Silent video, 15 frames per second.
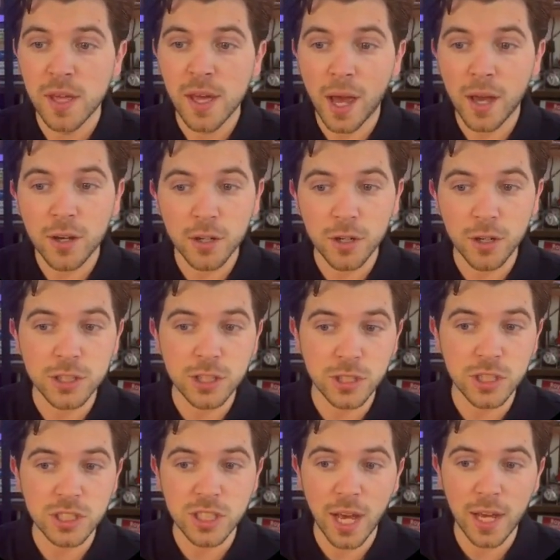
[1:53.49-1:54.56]
And you can also
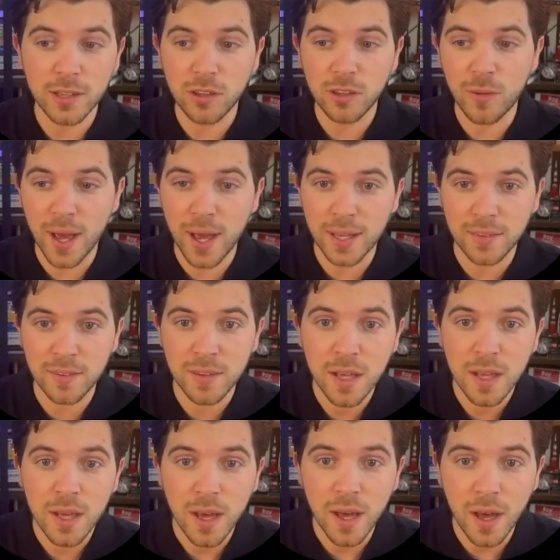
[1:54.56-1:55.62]
decide to add
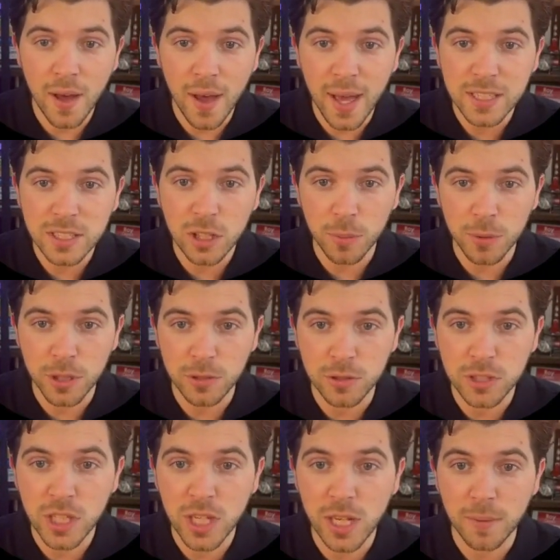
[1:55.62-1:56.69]

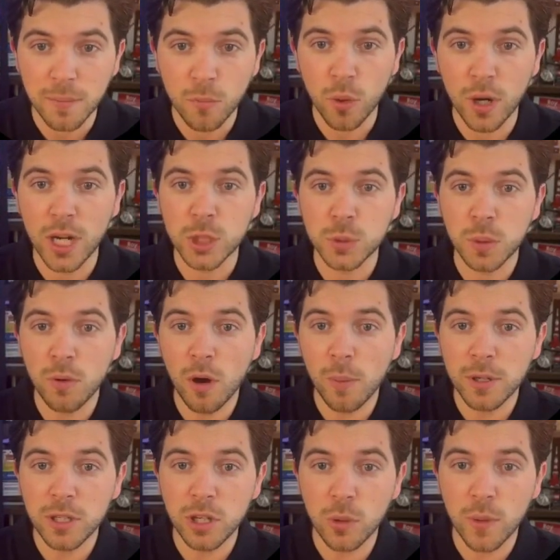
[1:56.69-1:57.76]
SWC, which we won't
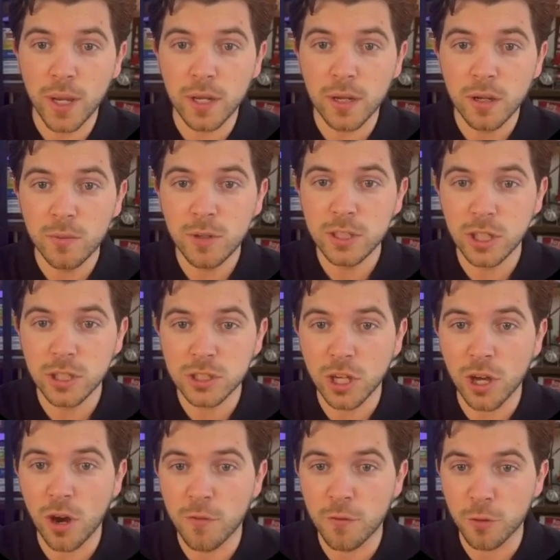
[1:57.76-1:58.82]
be doing, we just
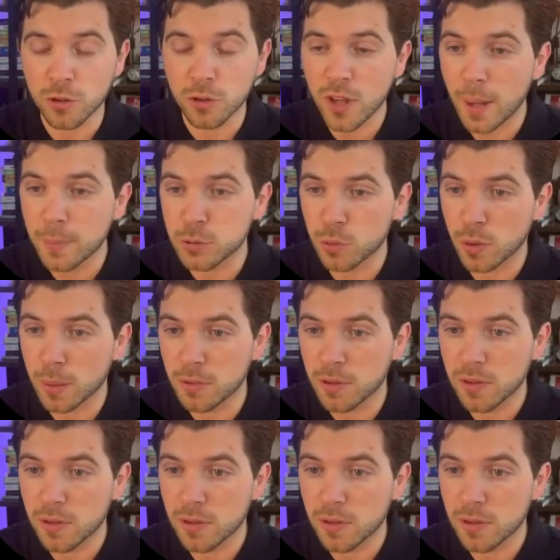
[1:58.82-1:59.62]
go for TypeScript.